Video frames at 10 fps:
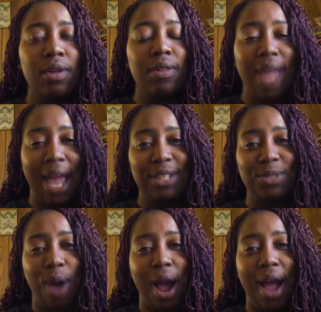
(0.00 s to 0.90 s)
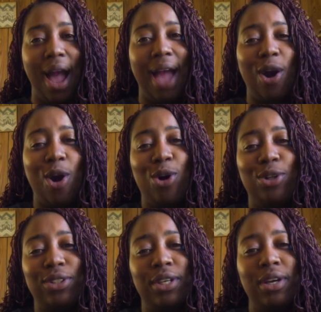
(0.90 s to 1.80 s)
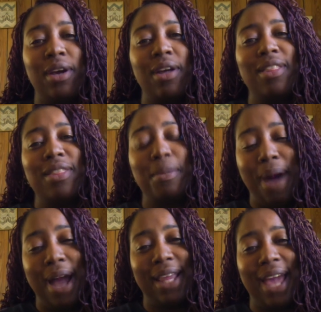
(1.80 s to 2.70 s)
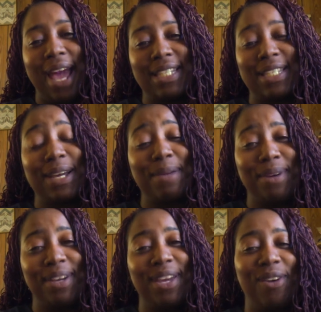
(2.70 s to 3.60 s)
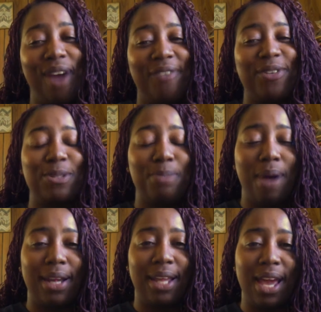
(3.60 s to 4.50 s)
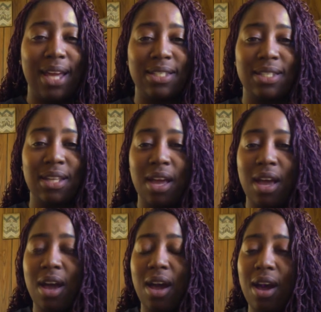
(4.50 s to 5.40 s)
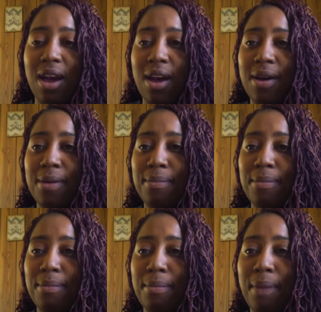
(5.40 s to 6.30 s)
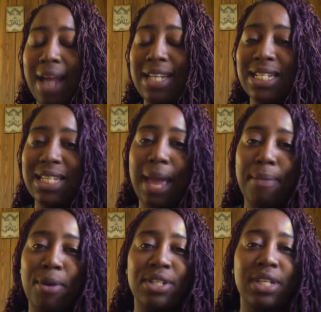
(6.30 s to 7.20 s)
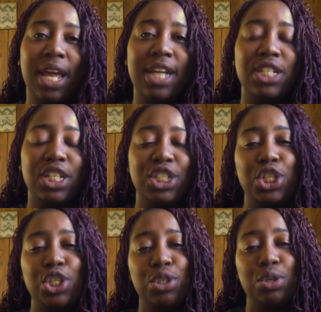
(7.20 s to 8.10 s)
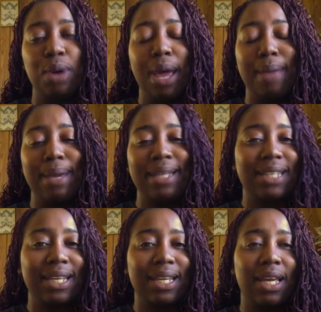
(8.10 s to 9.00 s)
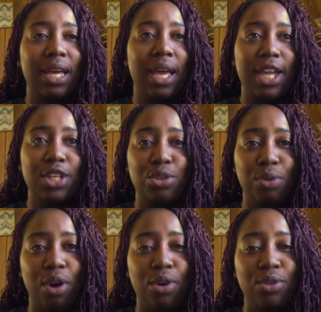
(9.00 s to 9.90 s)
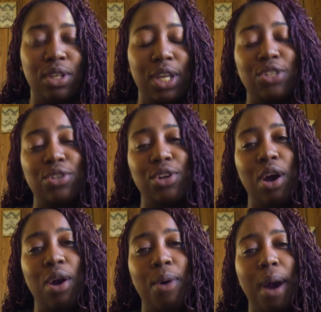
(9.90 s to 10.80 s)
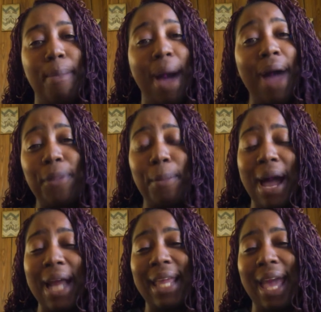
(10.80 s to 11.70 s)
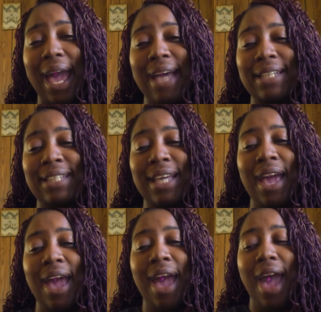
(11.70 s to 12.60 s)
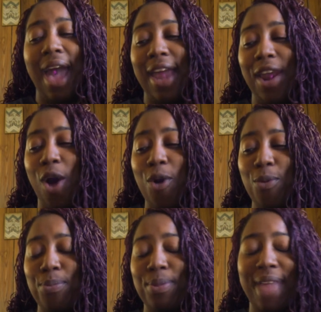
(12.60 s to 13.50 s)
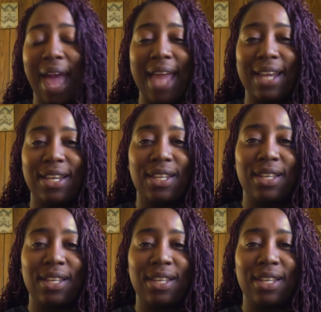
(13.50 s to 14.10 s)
that is why I called the podcast the Chameleon Crafters Podcast. I just came on today just to do a basic intro to let you know about the podcast and hope that